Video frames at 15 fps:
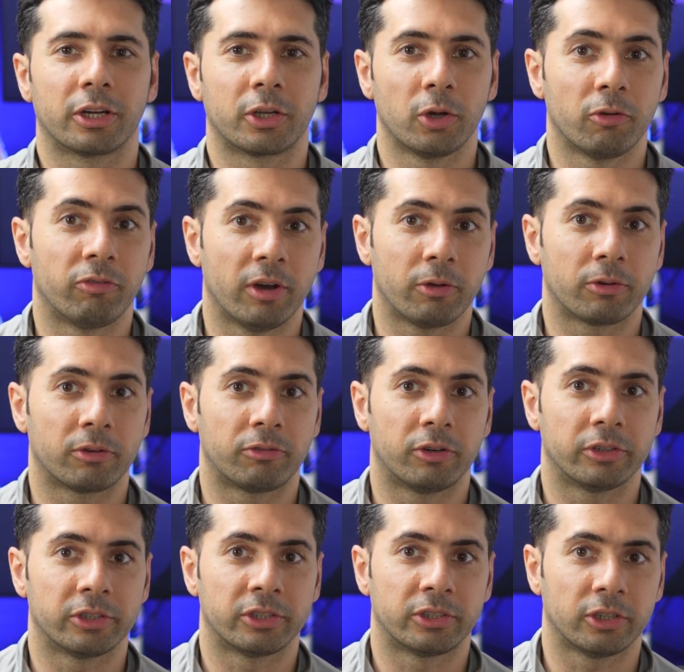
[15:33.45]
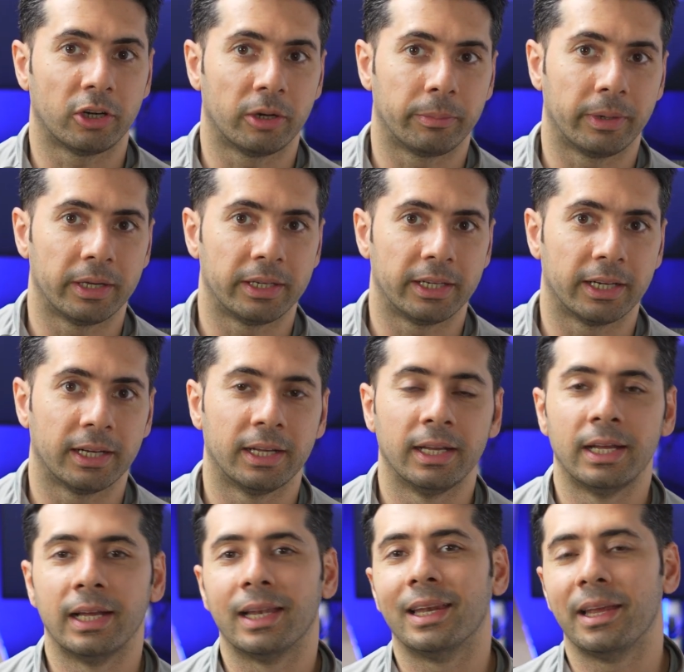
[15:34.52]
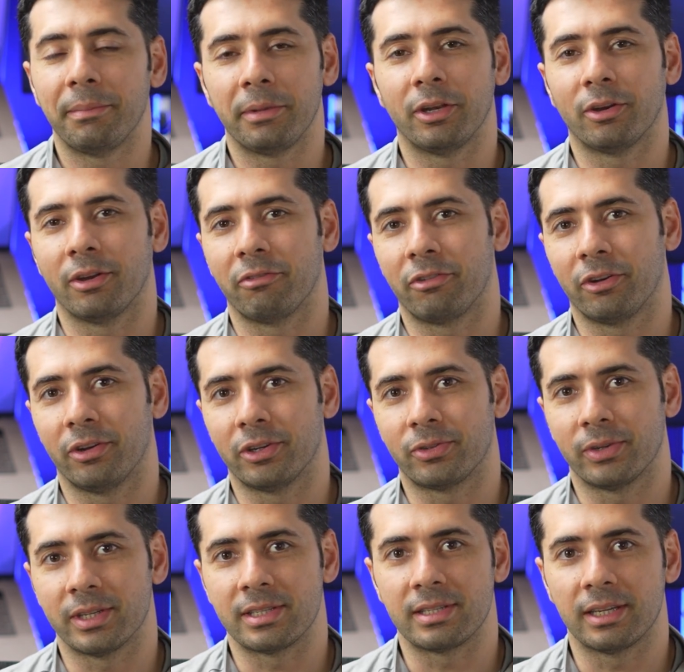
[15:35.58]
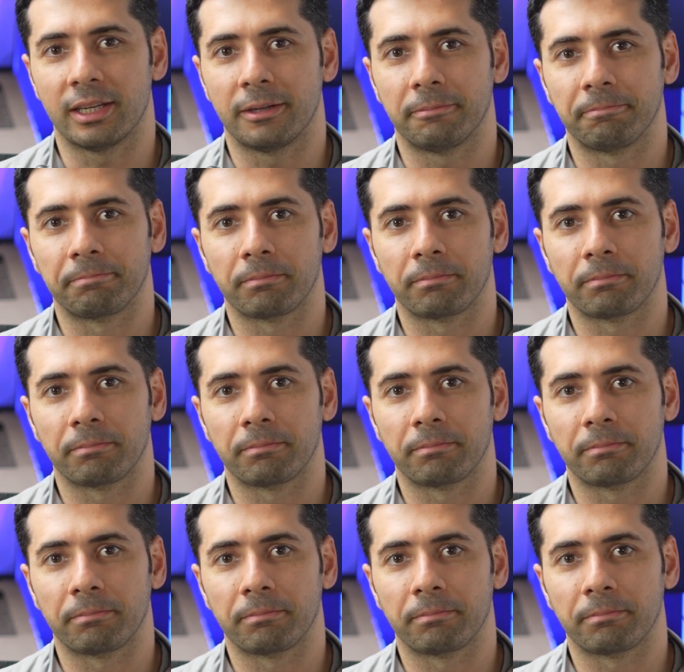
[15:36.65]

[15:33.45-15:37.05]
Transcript: co-founder for the startup idea. Let me know if you're interested.